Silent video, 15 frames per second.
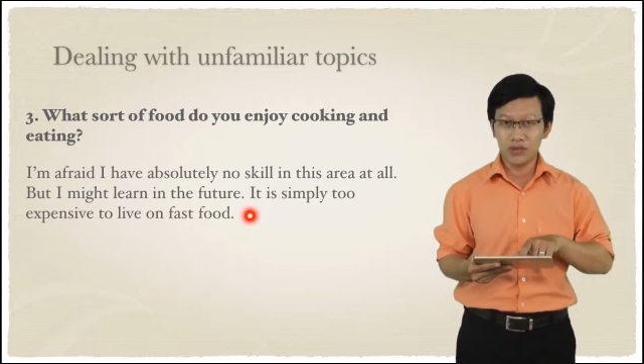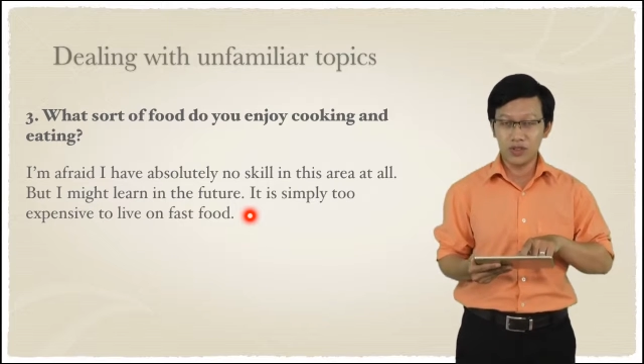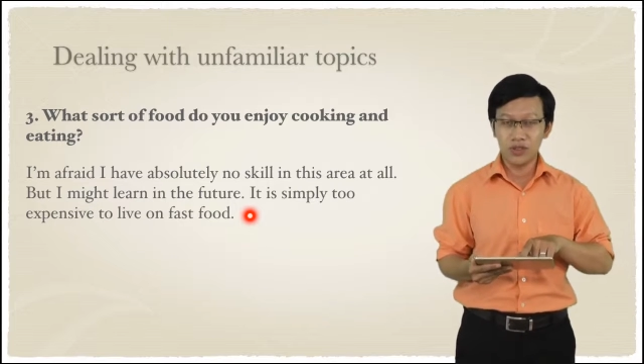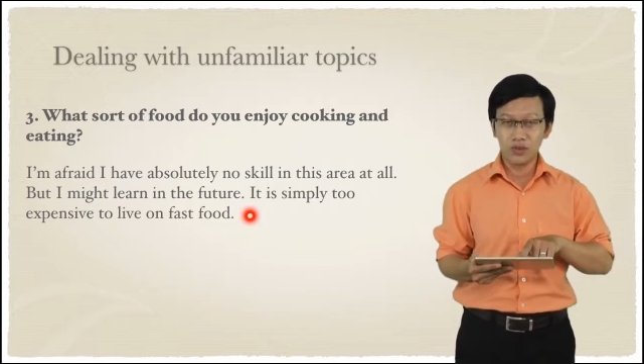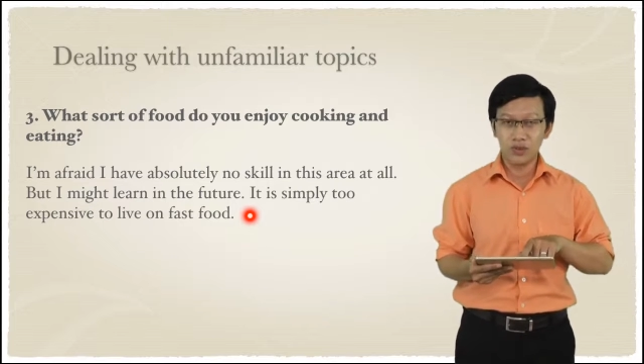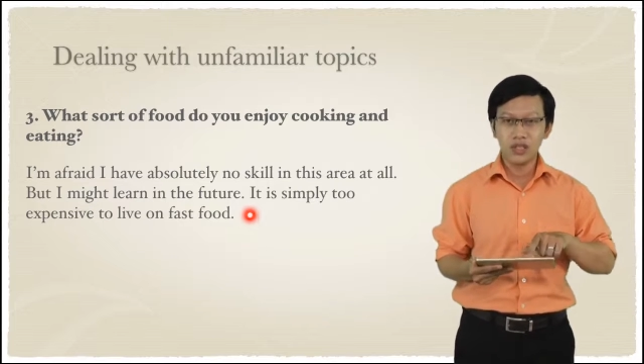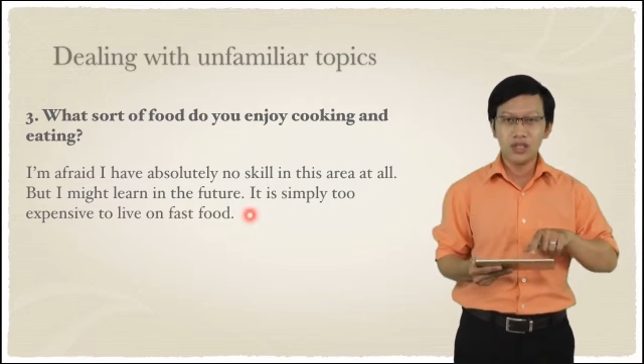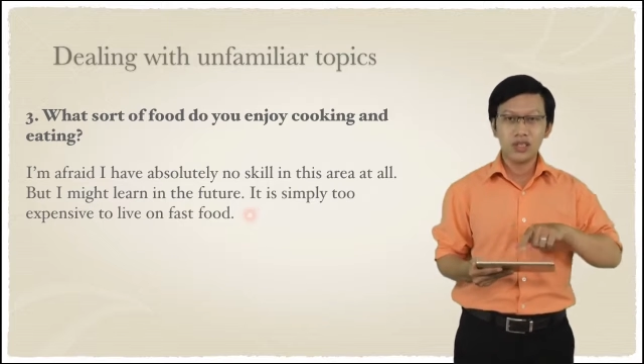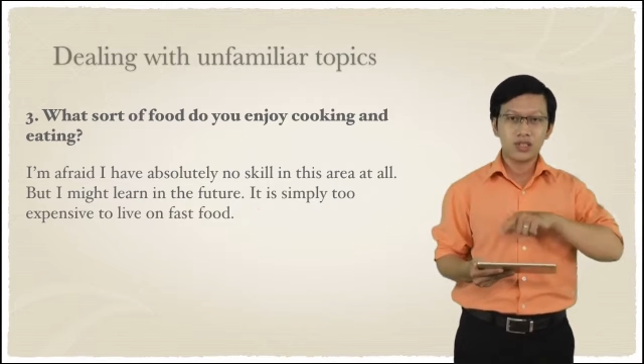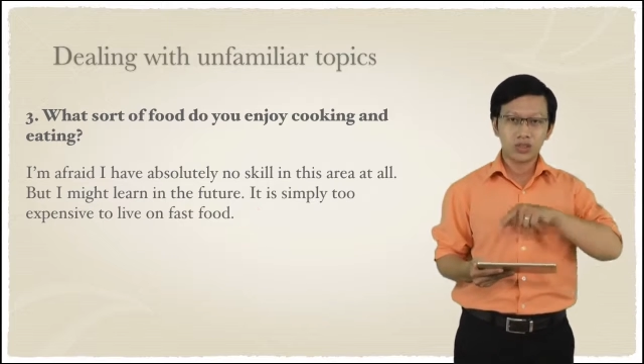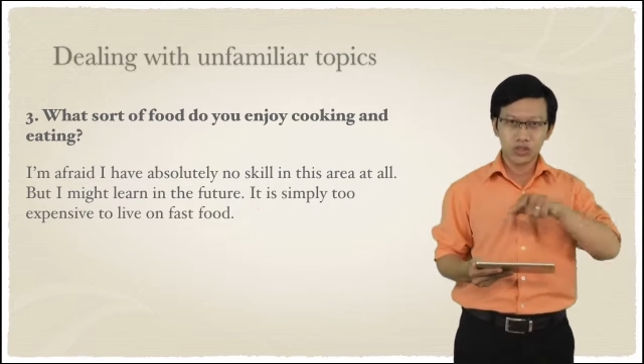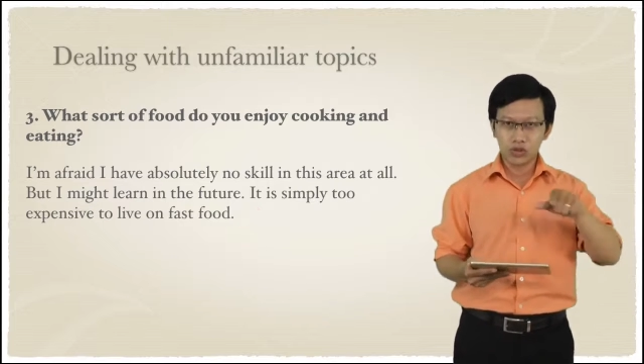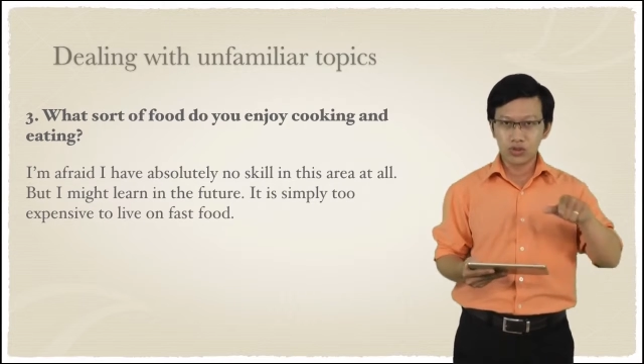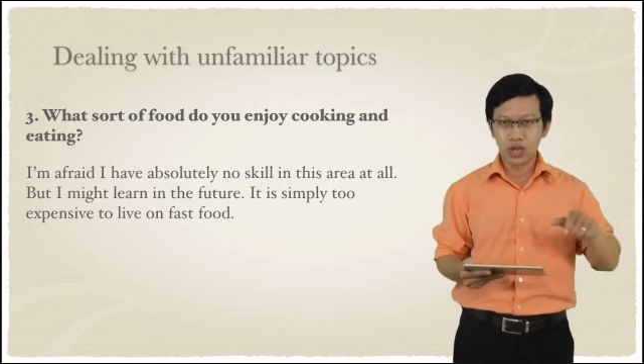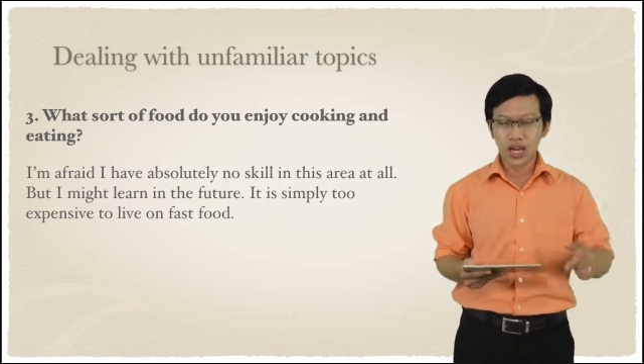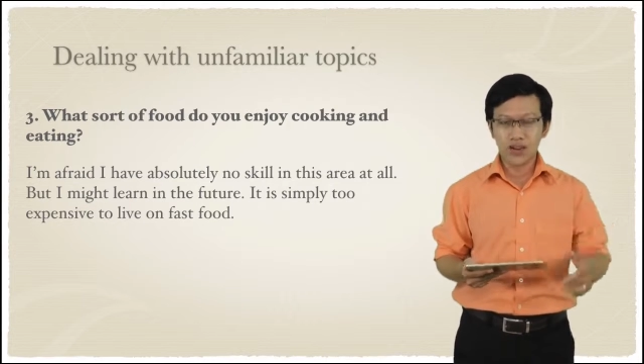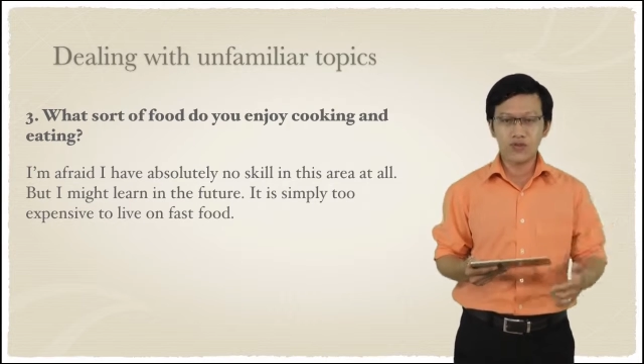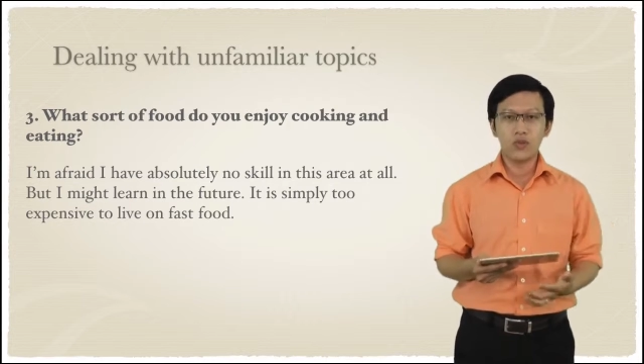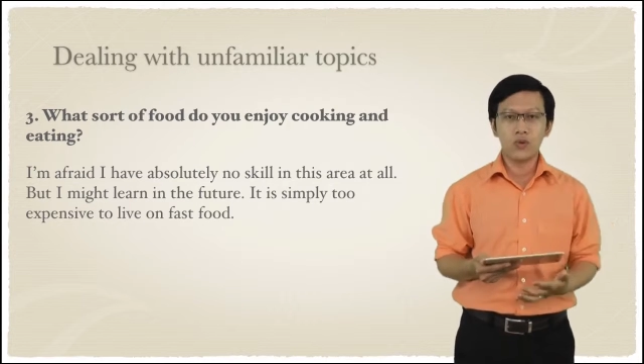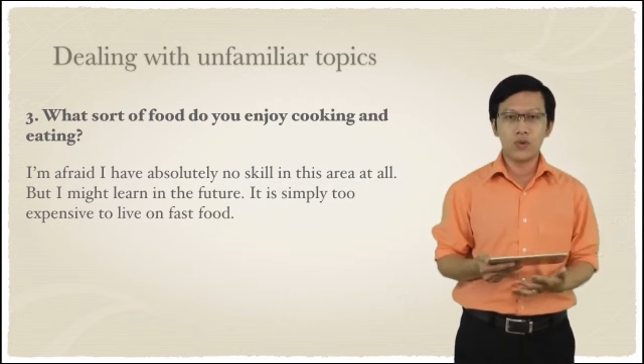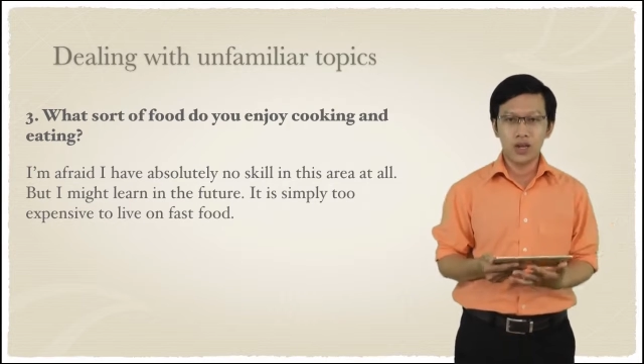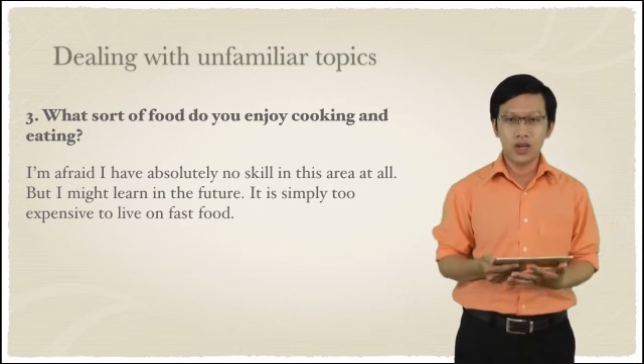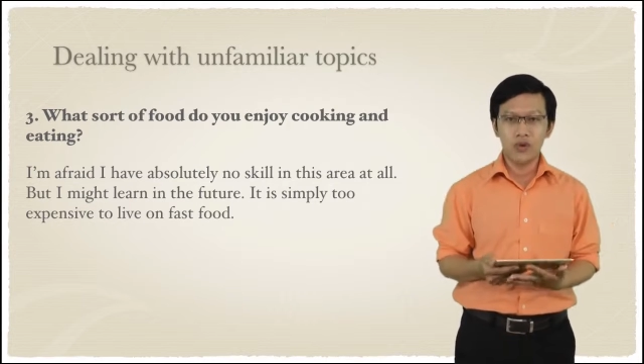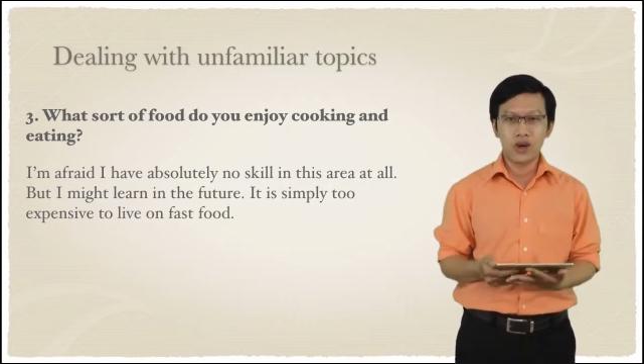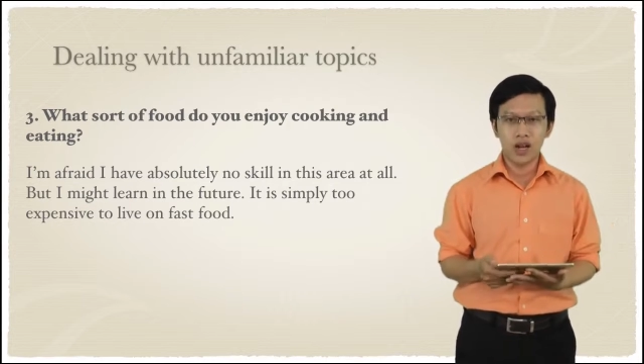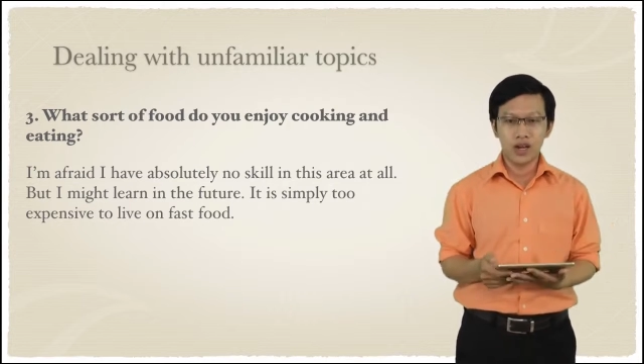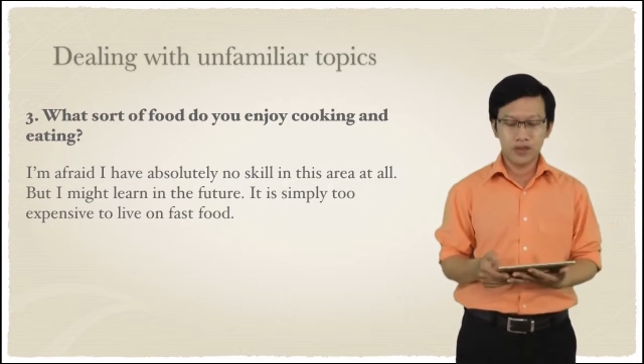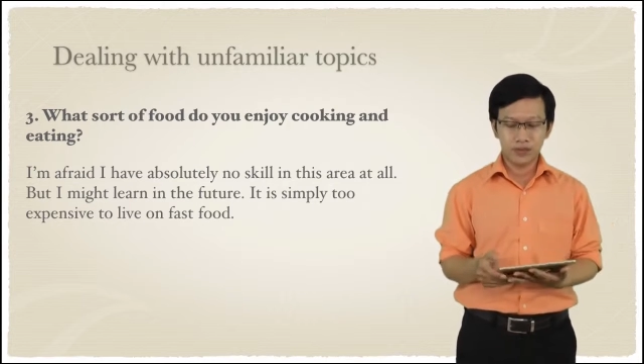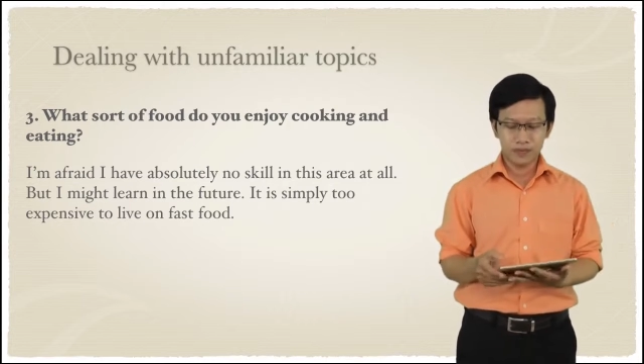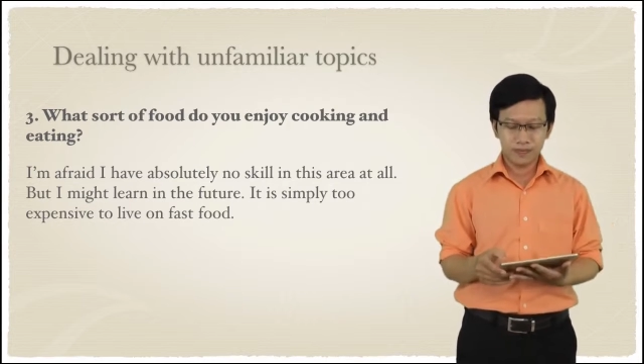for you to drive your way
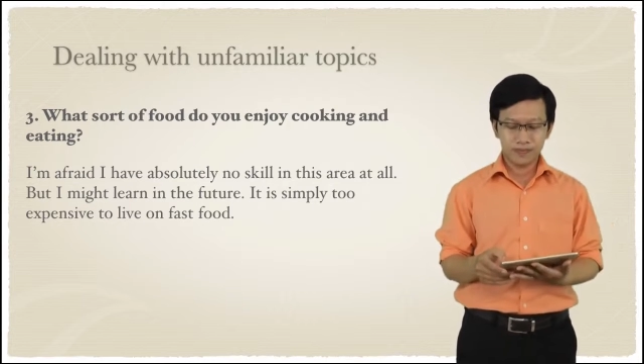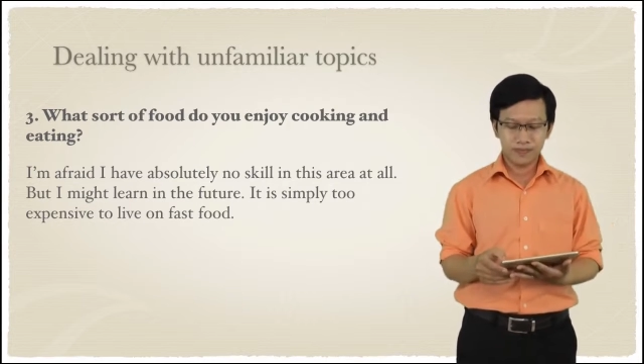around.